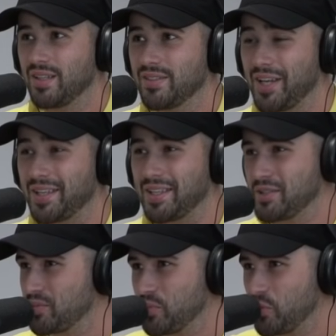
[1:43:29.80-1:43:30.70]
Like,
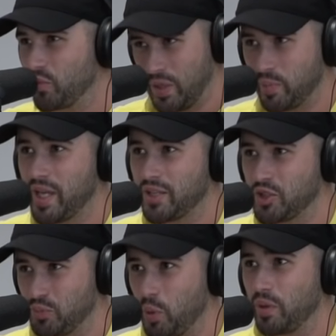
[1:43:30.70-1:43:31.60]
it's like playing a
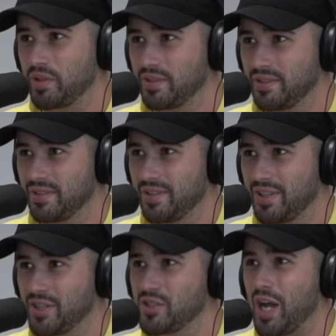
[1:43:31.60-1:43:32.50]
sport.
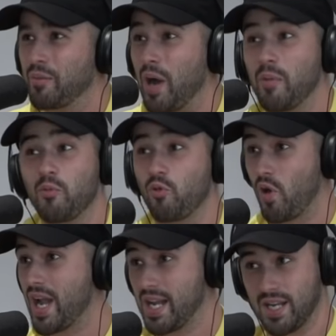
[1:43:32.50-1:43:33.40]
Because I'm, I'm
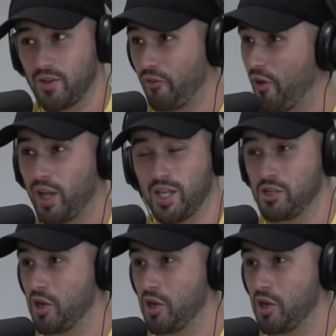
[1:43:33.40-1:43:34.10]
ready to fucking